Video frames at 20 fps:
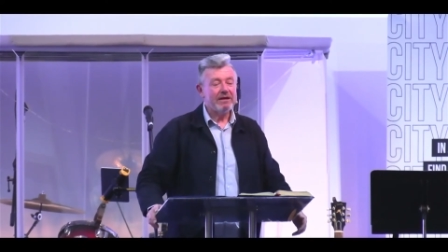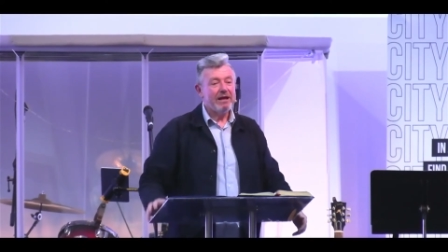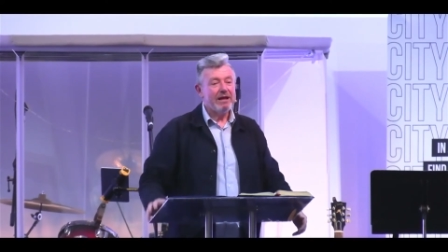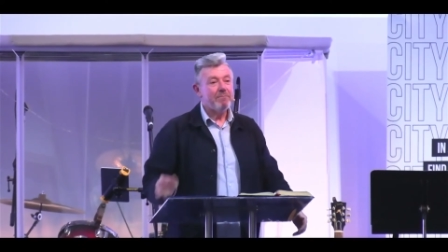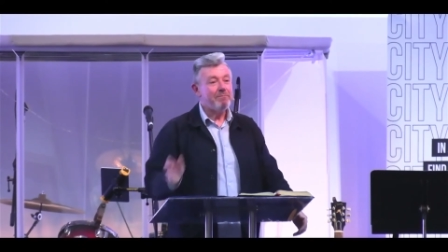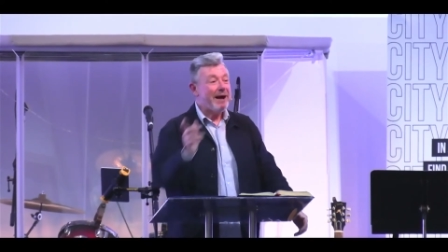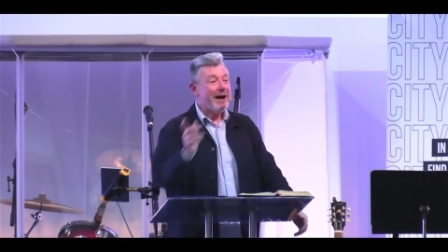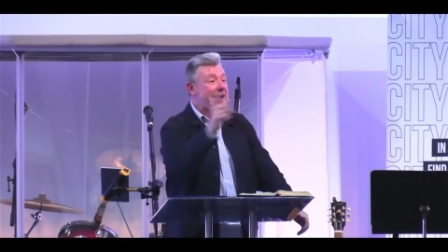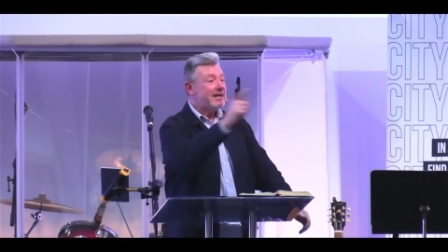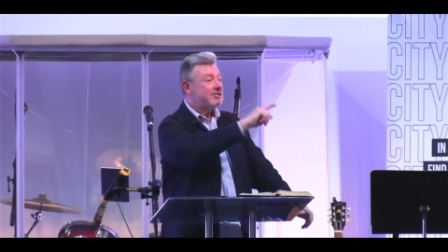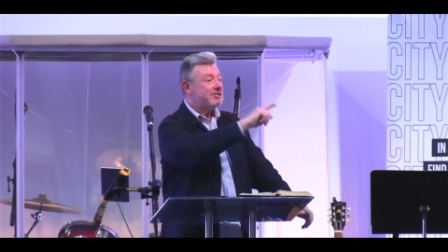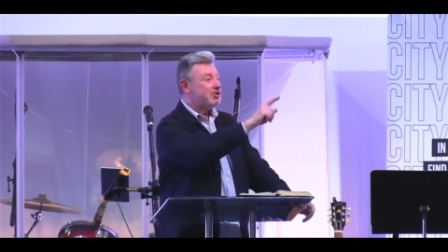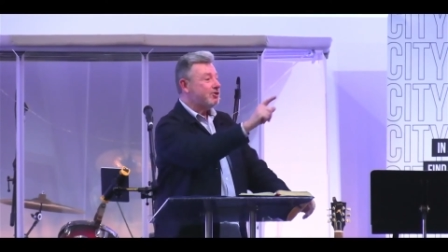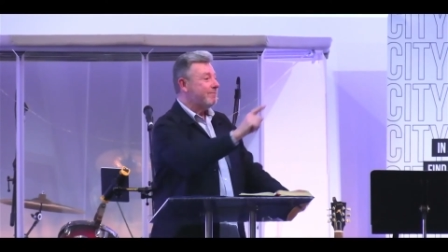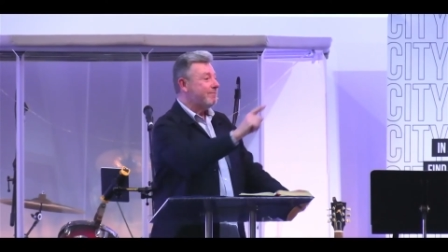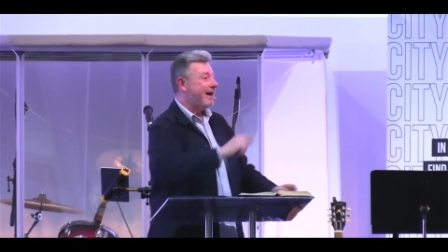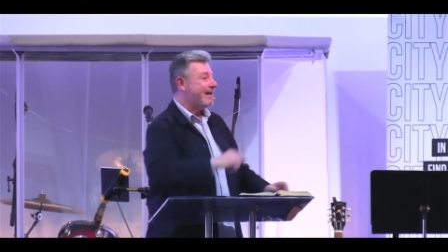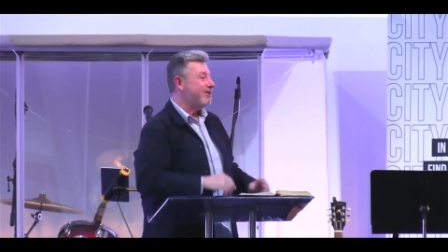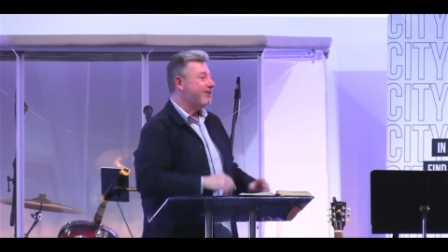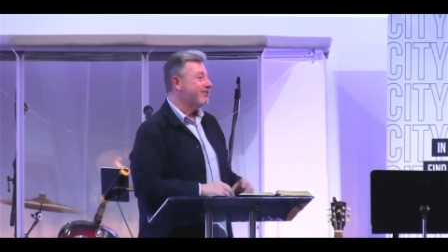Back to
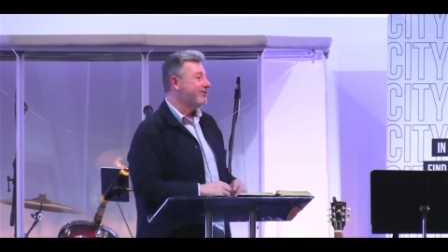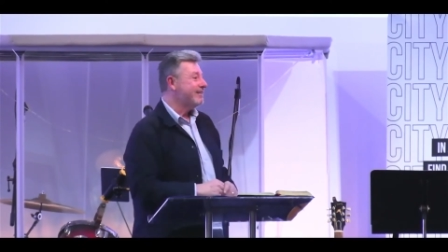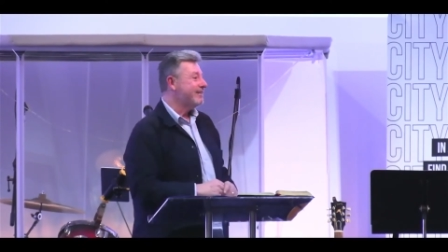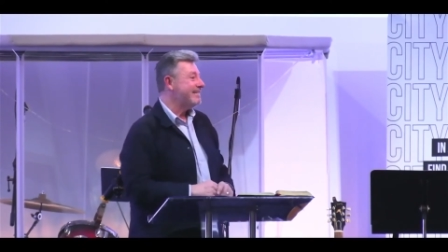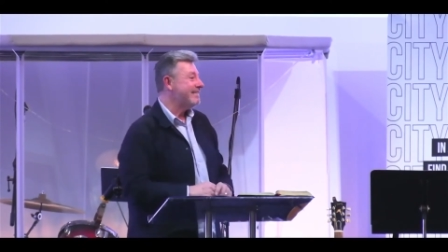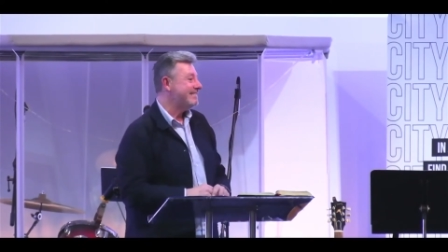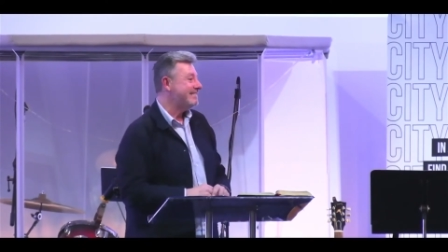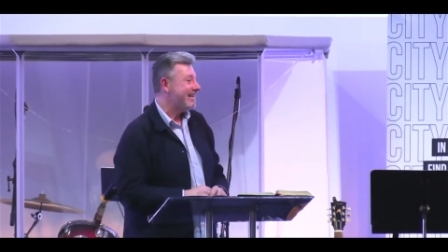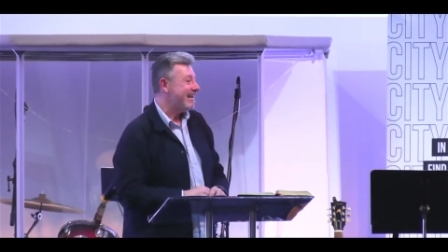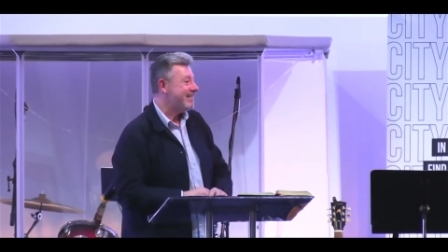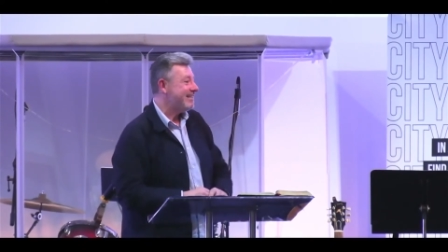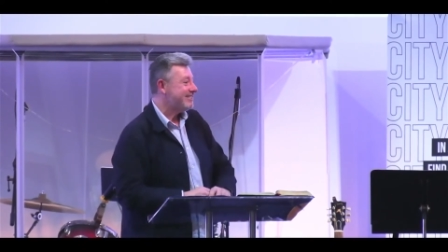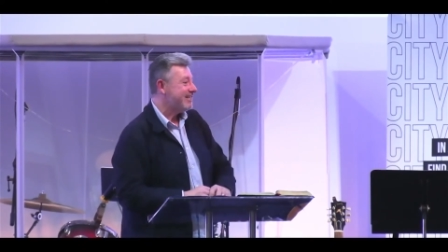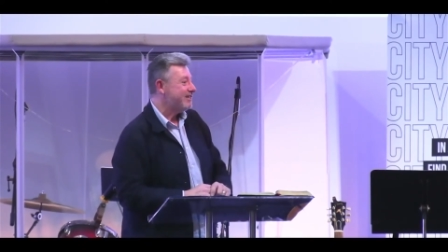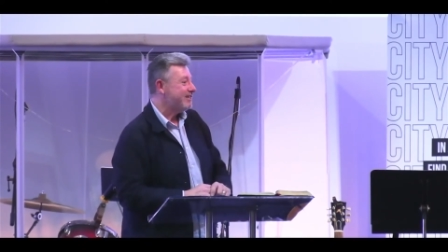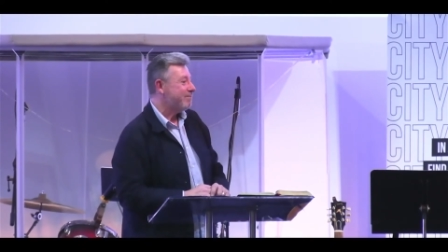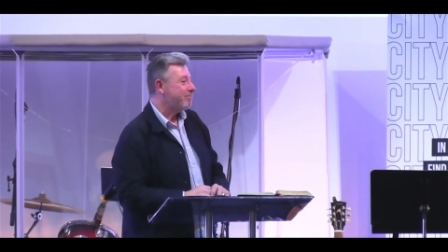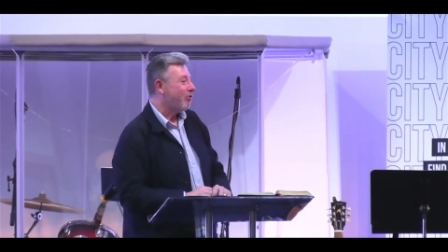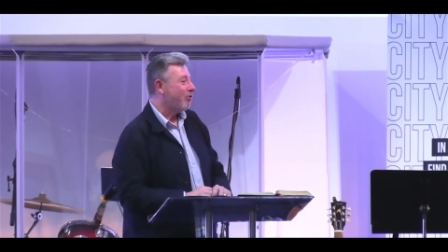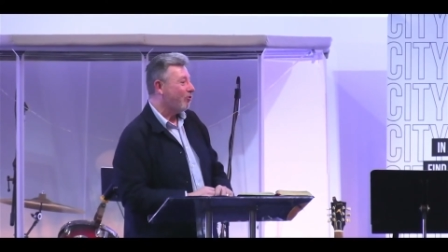my early days in
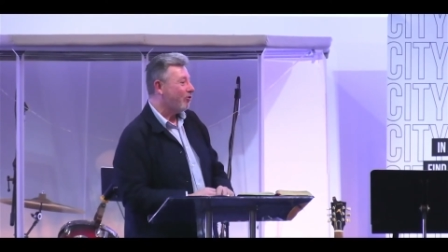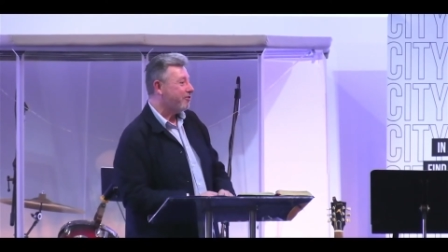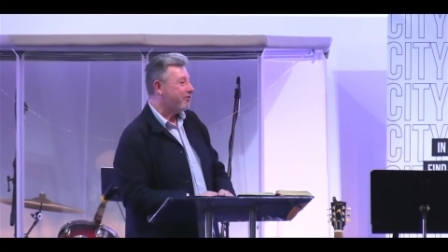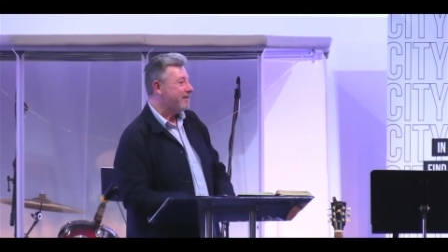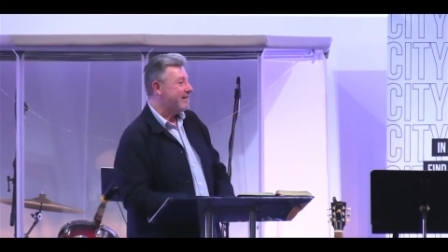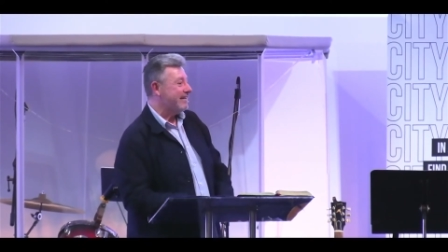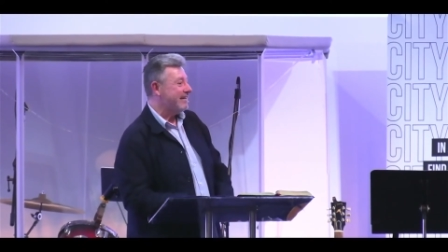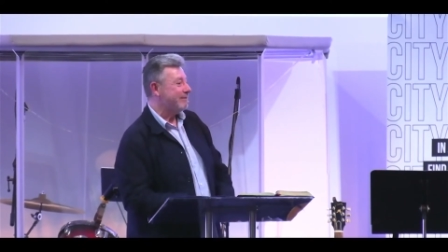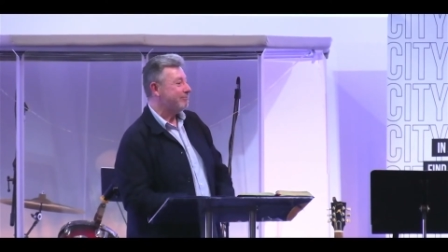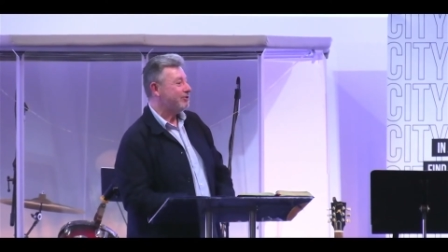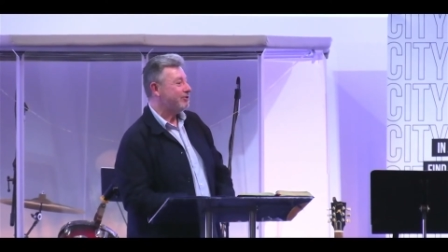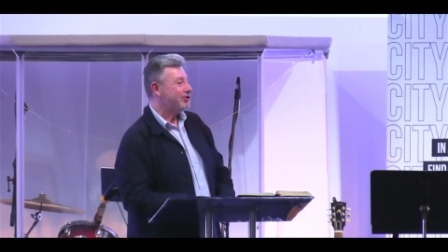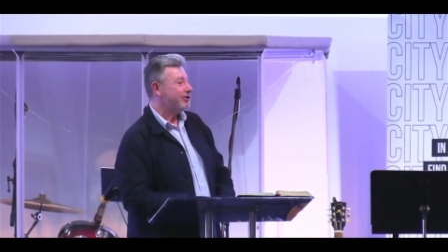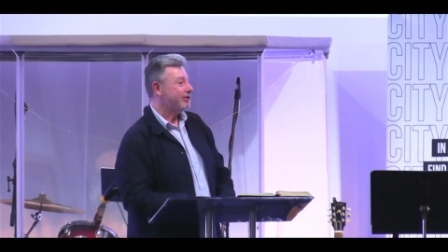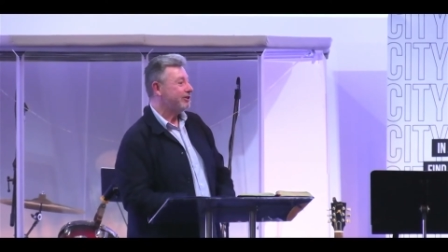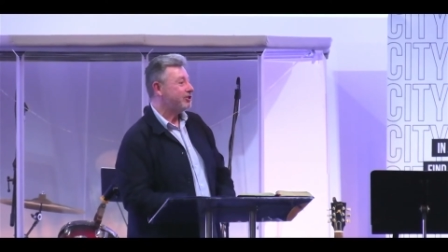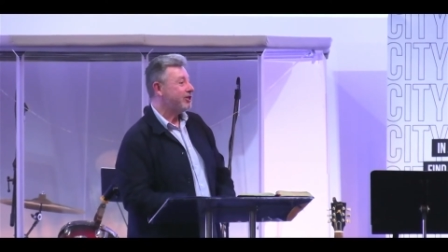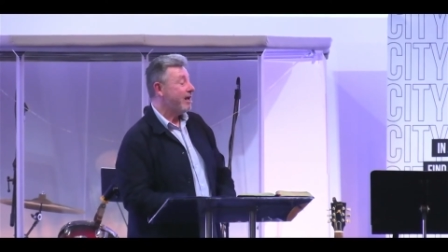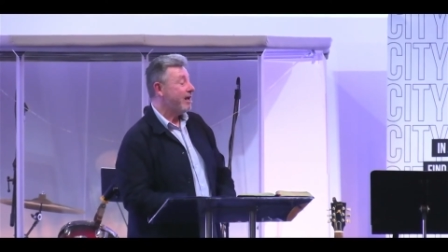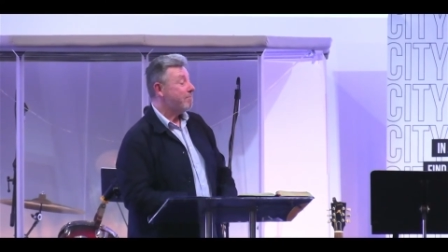the Porth Elim
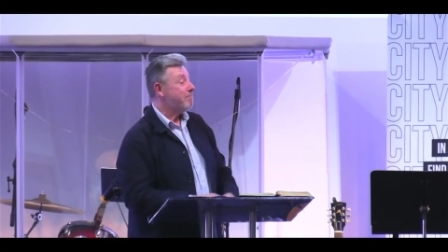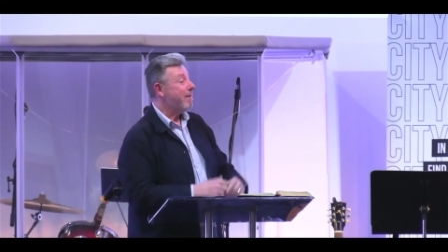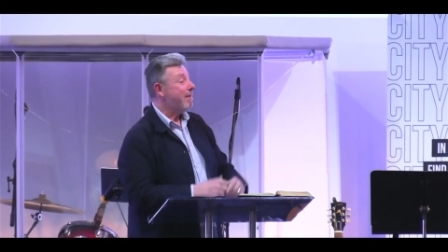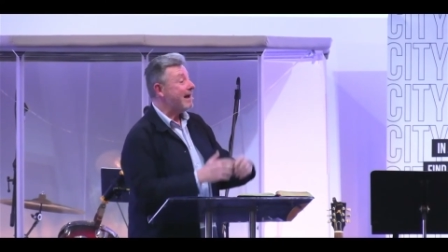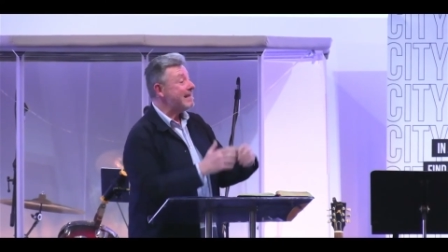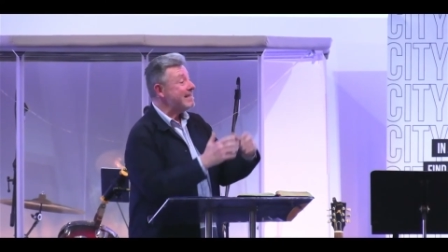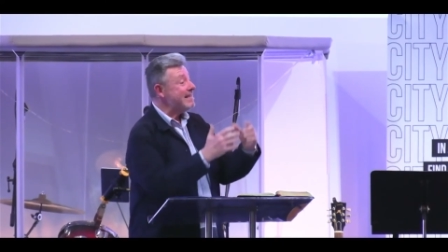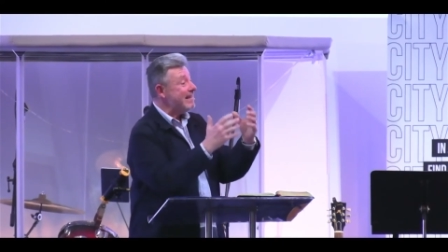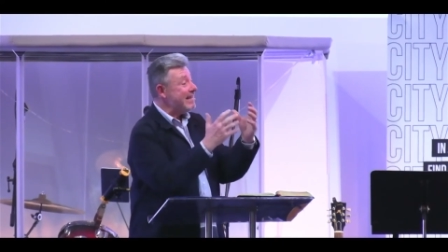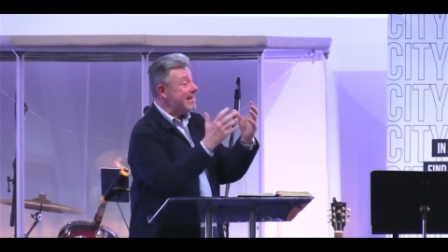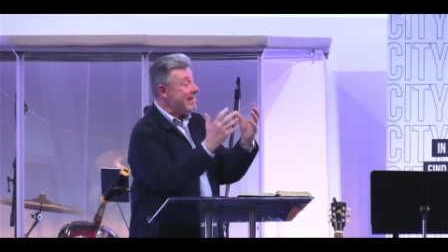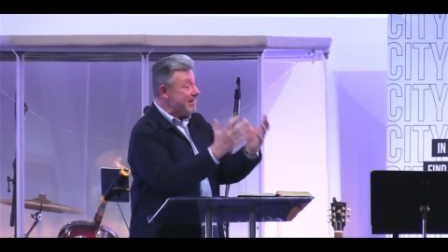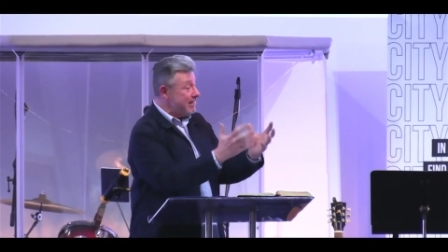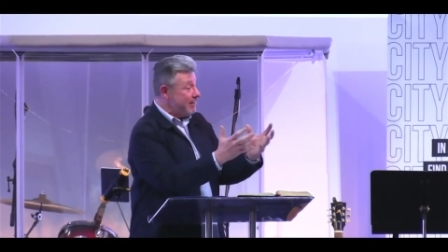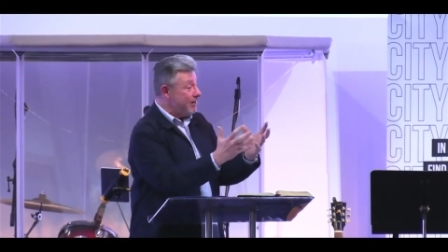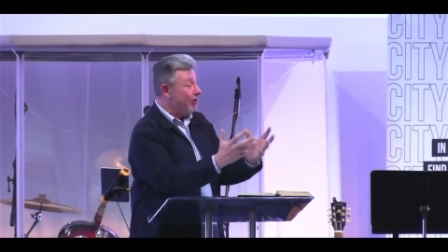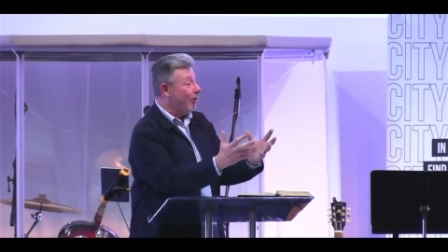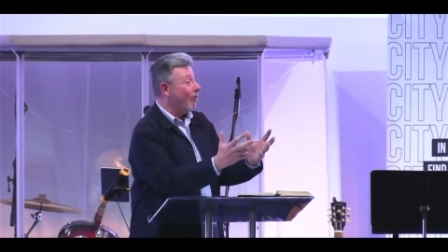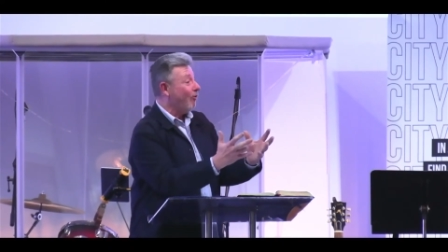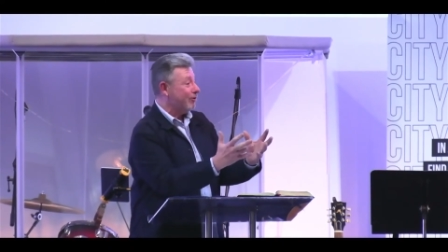church, my in
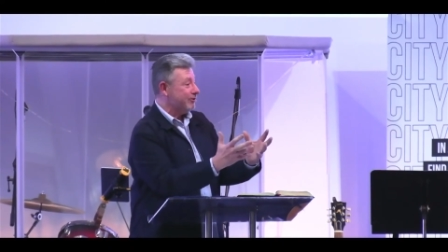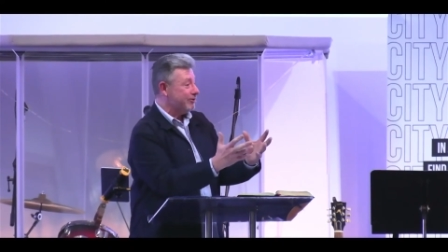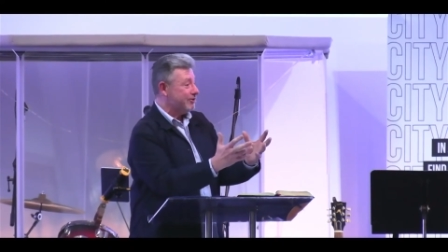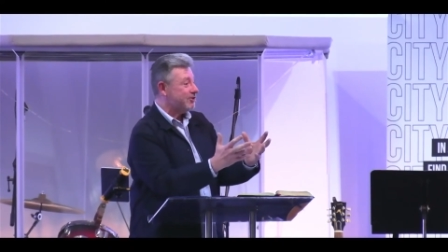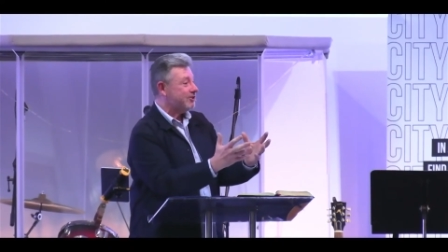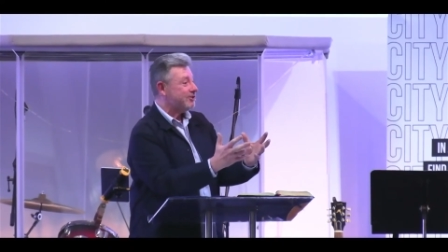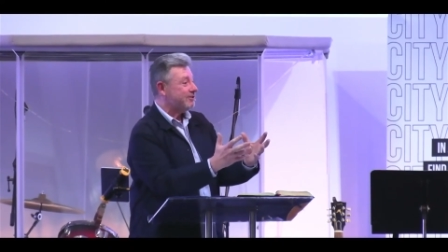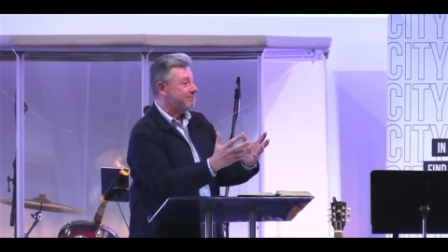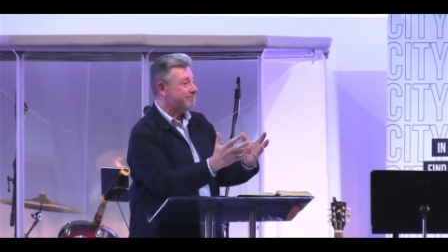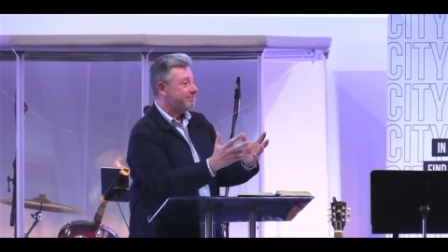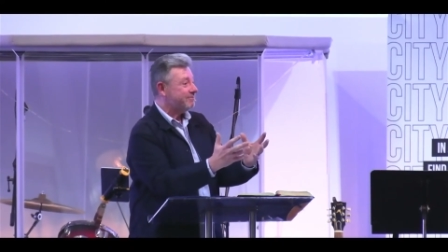laws